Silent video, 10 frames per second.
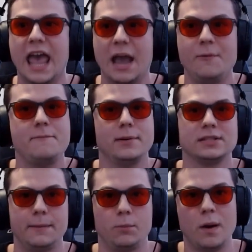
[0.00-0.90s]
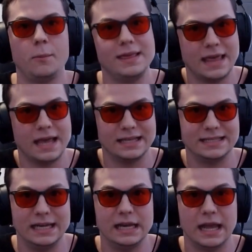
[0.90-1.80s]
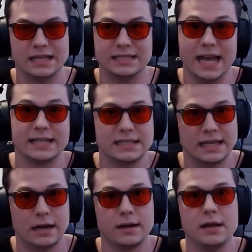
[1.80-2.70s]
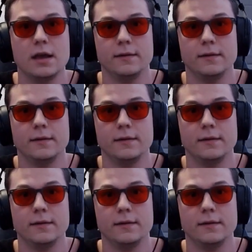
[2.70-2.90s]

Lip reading: and we've built up what we think is necessary